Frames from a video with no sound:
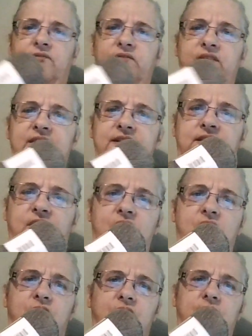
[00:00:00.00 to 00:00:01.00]
these
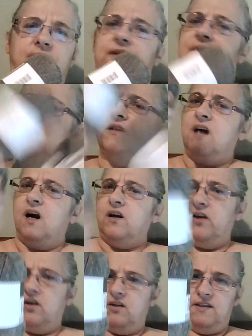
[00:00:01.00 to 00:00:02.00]
alone, because
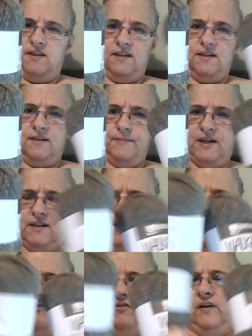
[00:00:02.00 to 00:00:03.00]
sock yarn is
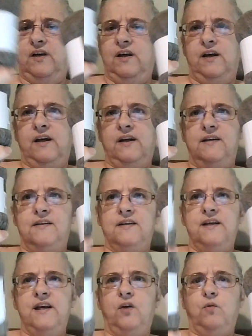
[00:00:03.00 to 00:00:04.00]
expensive, is
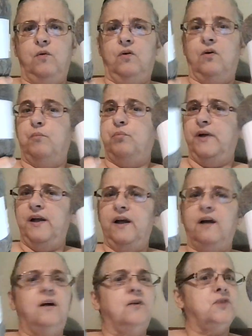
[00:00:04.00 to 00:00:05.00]
equal or pretty
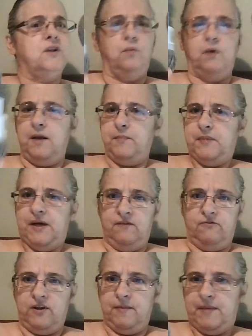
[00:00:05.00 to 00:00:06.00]
close to what I paid
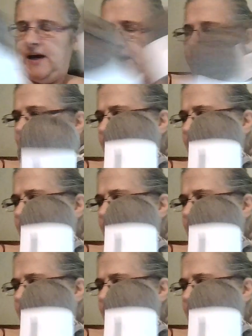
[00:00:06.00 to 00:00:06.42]
for the bag.